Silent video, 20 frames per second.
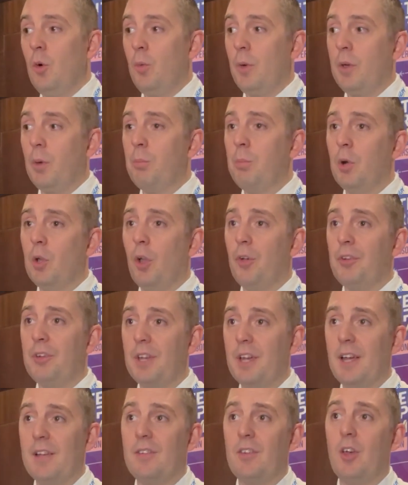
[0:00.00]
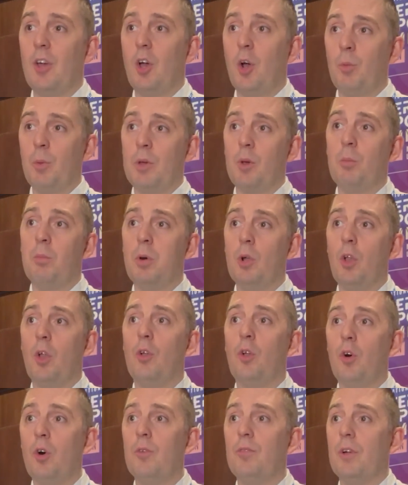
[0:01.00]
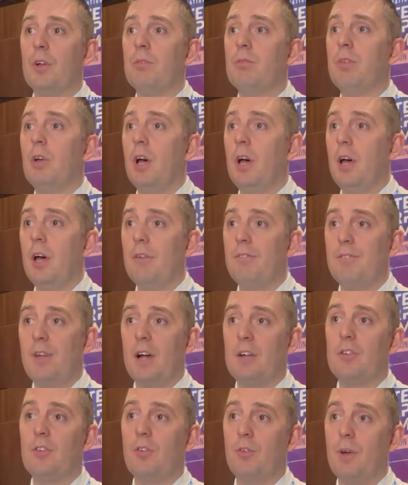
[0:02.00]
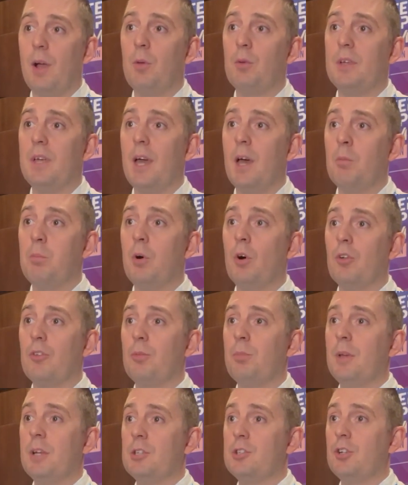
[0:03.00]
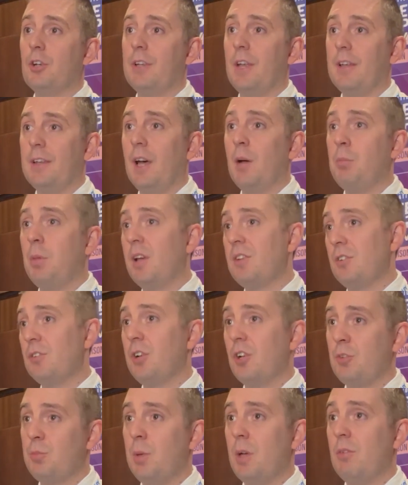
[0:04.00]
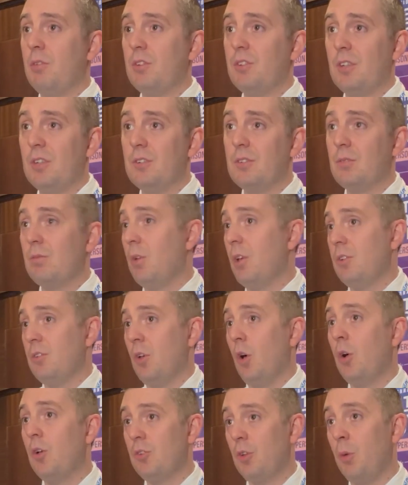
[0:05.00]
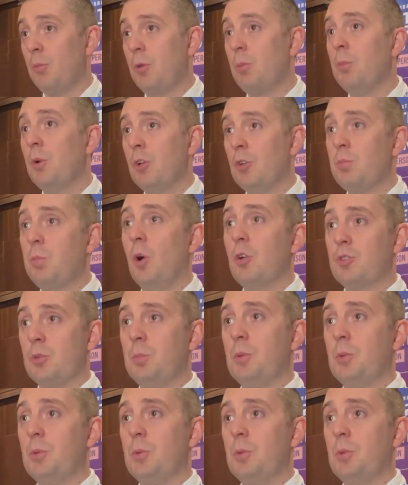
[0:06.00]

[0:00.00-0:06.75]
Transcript: pull on data and we can pull on other factors around the airport. Sure. To make sure that passenger experience is as optimal as possible.